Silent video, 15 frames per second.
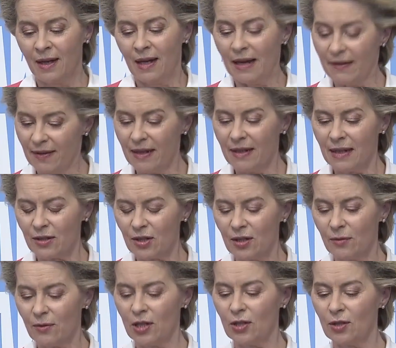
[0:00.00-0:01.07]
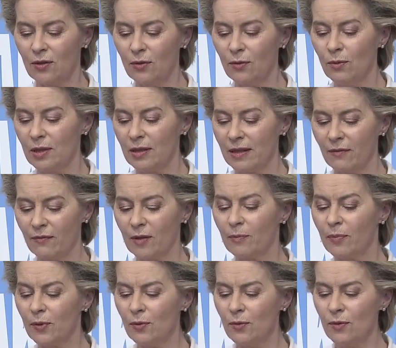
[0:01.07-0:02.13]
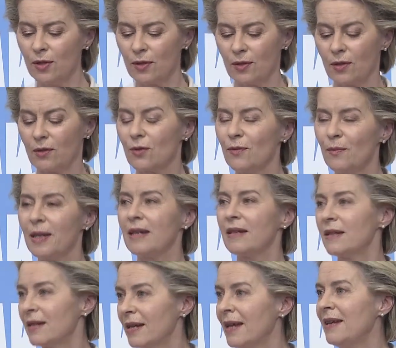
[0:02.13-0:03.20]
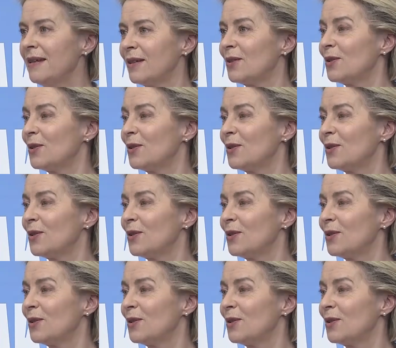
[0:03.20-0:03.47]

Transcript: I think Next Generation EU will give the boost to maintain